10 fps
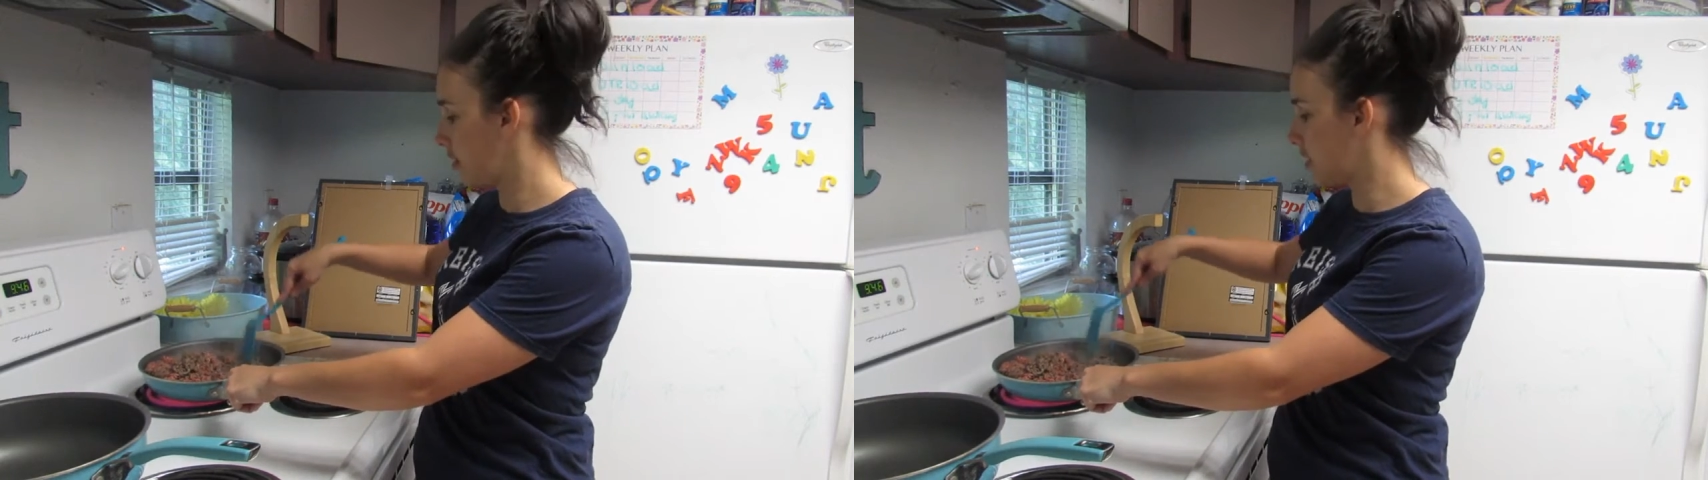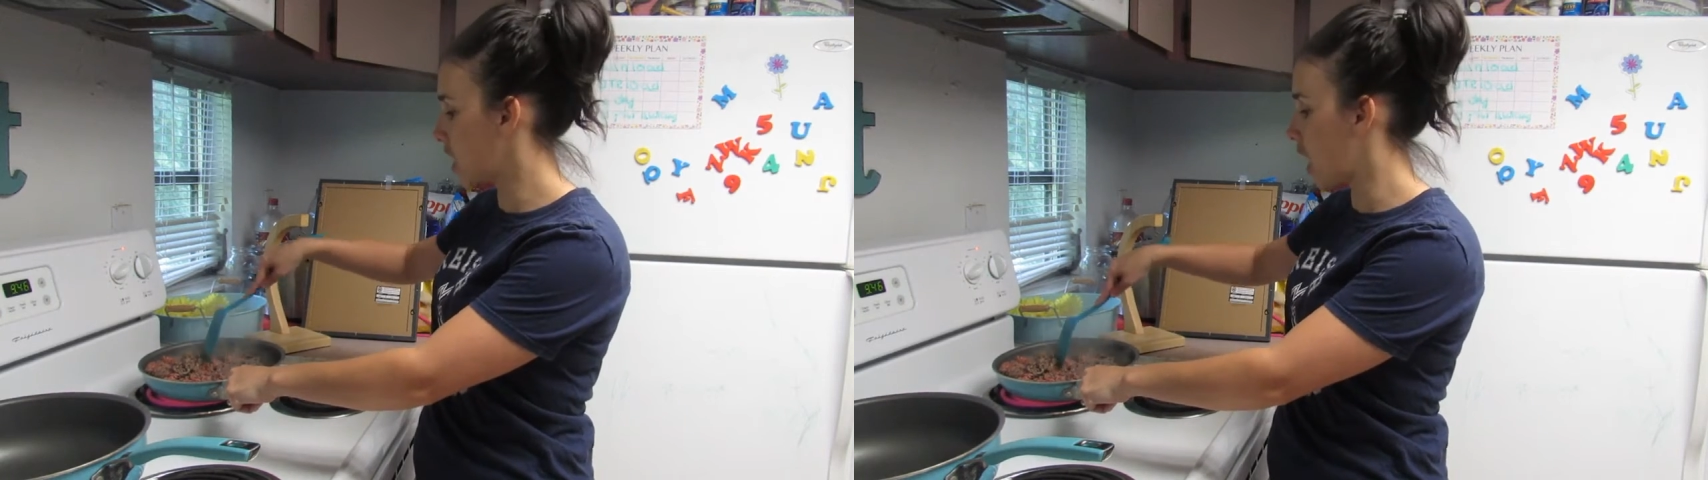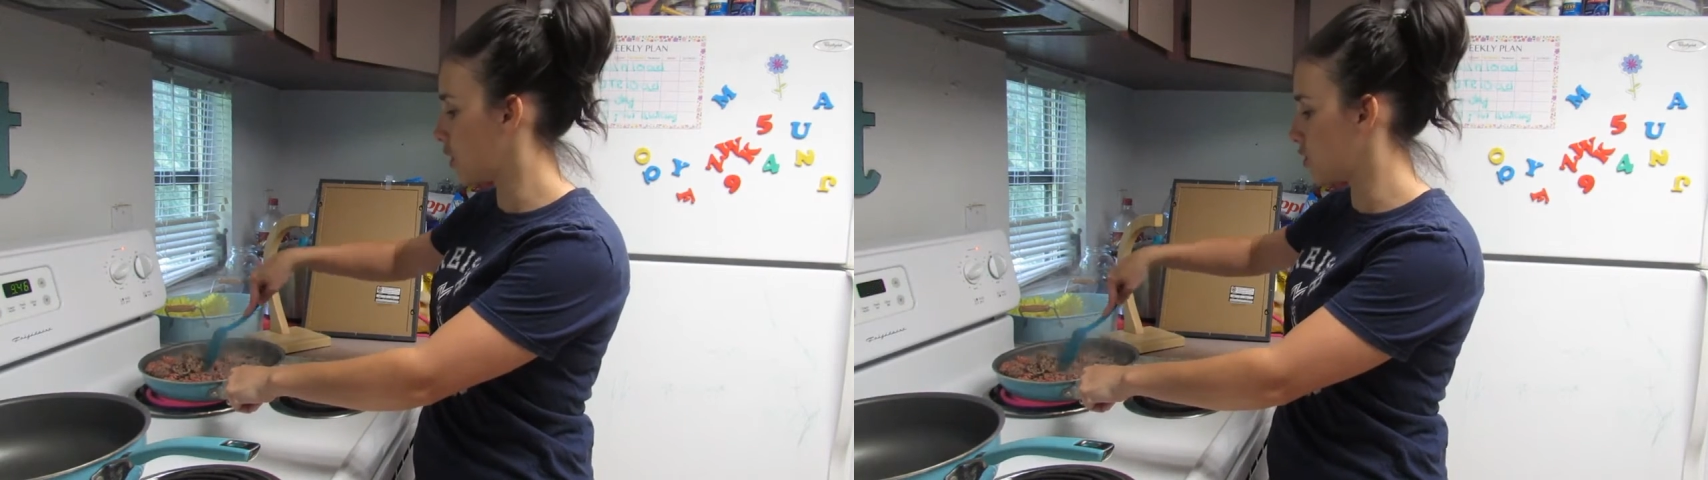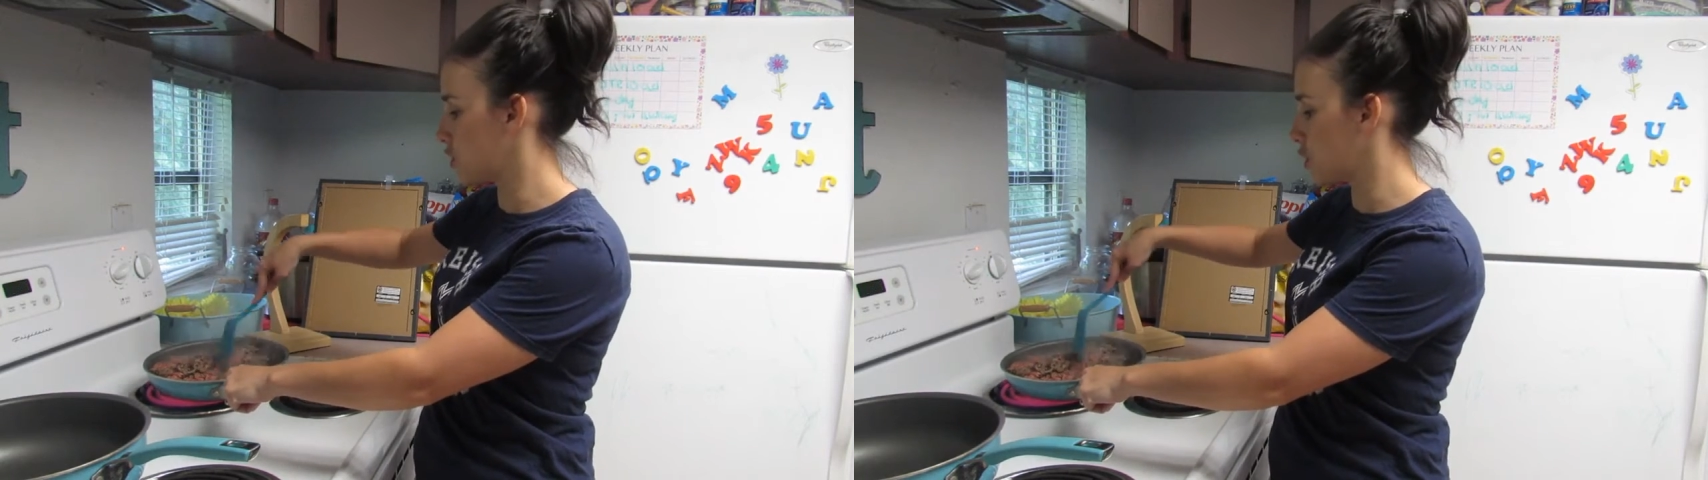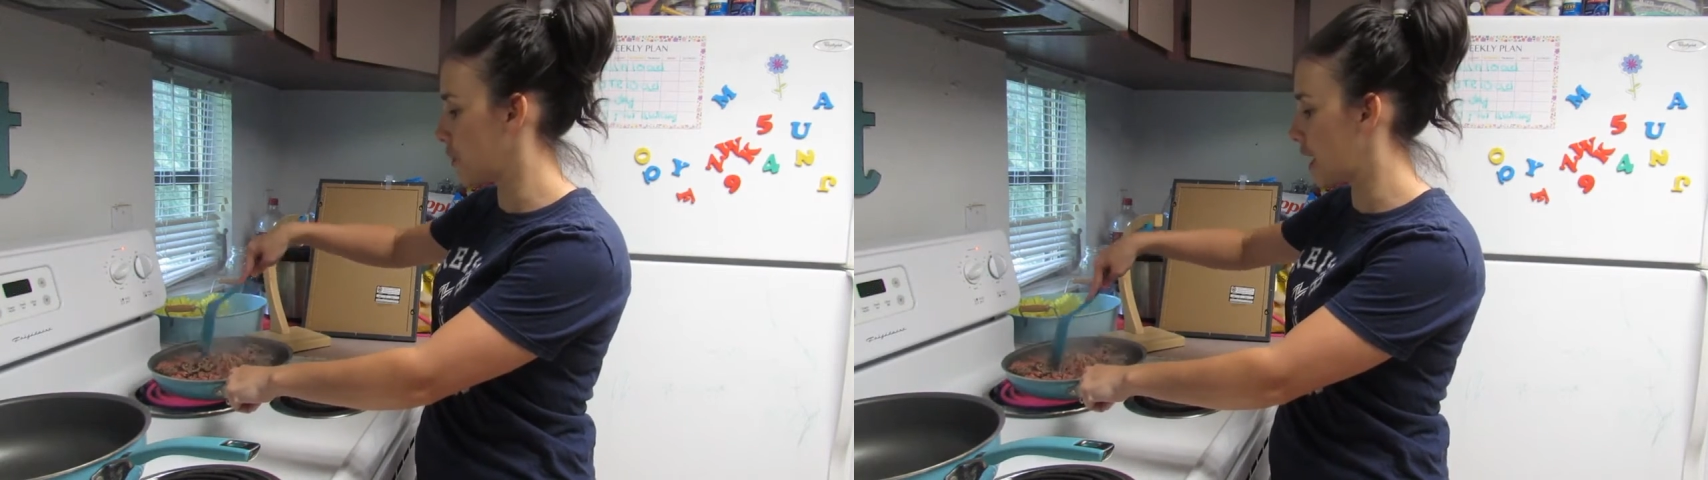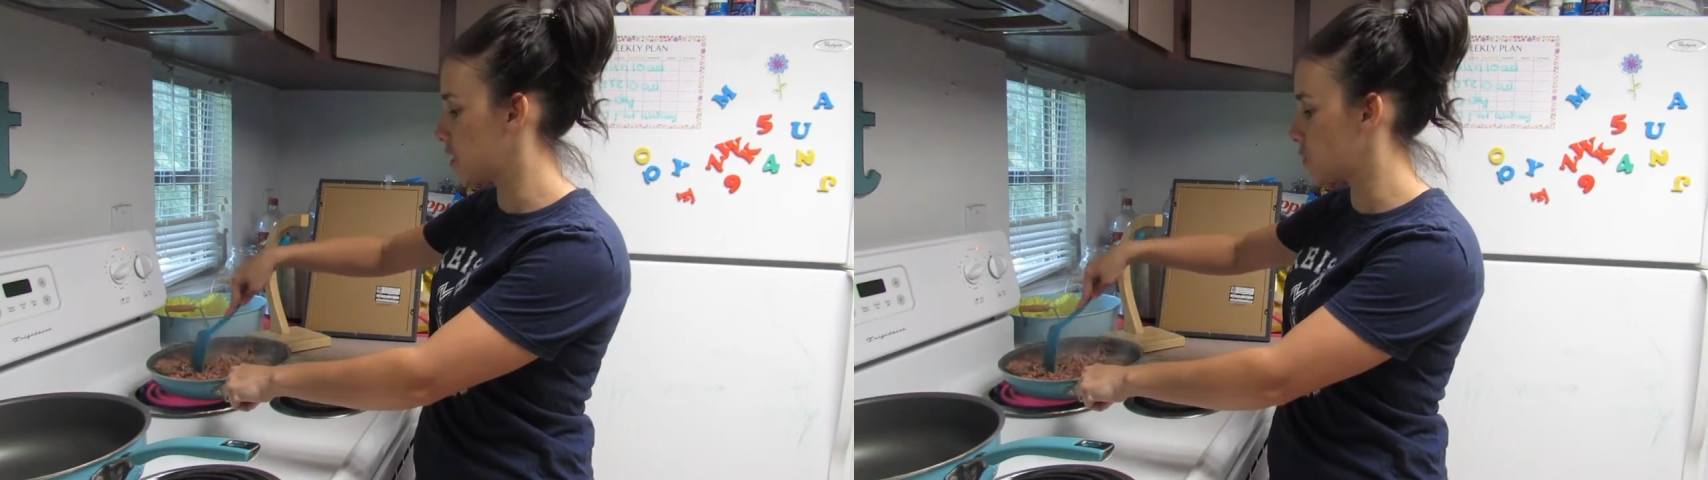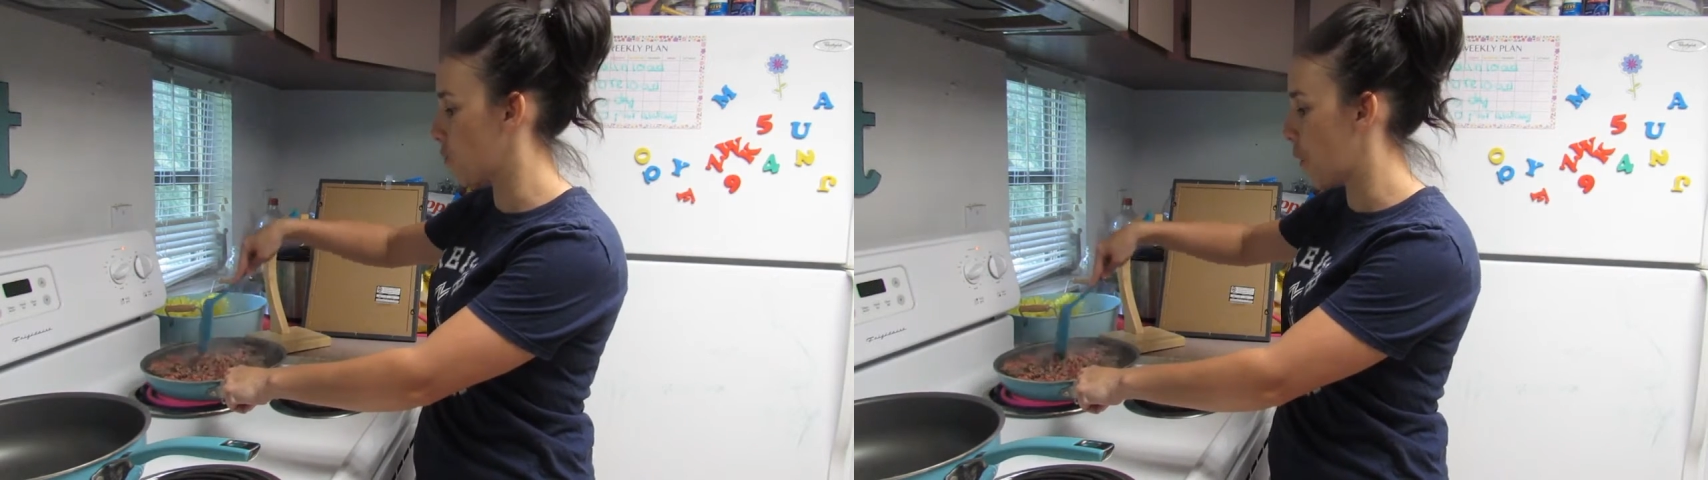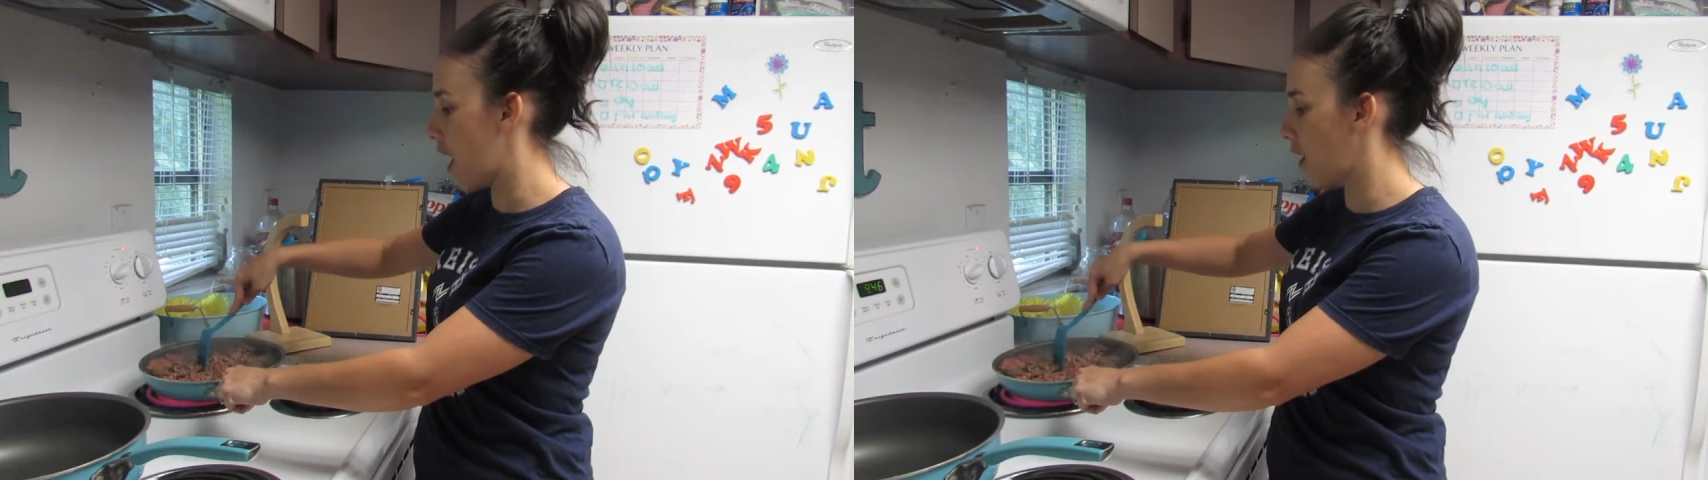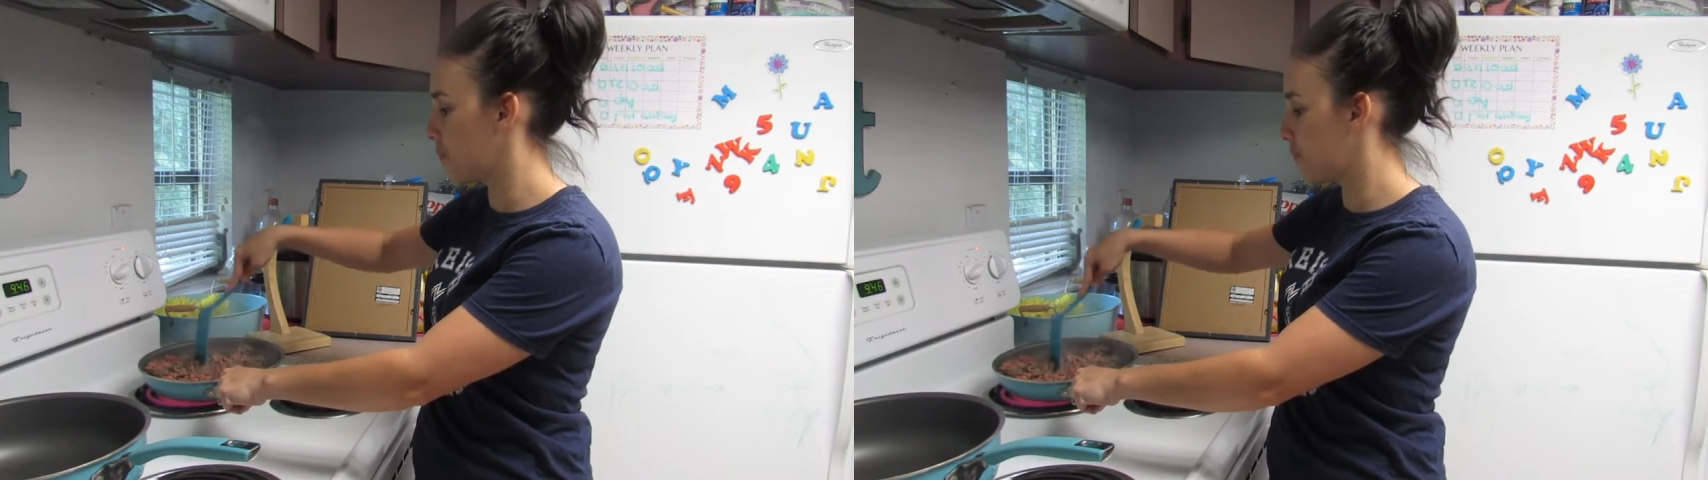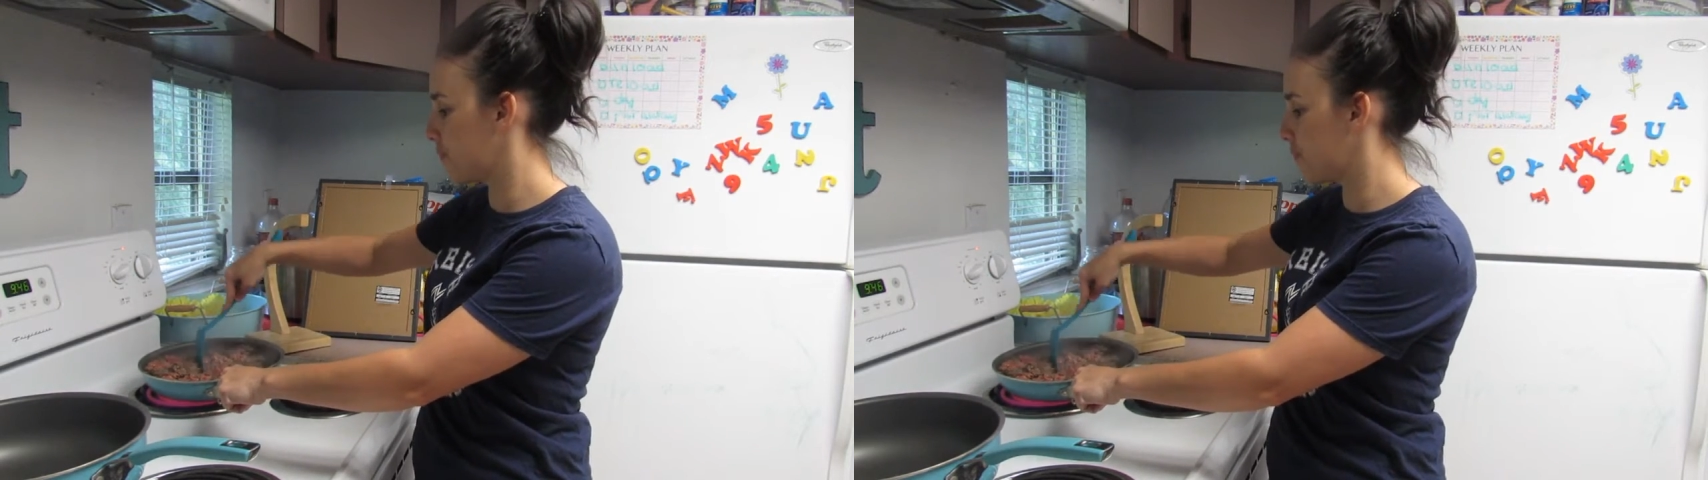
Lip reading: the taco soup as well.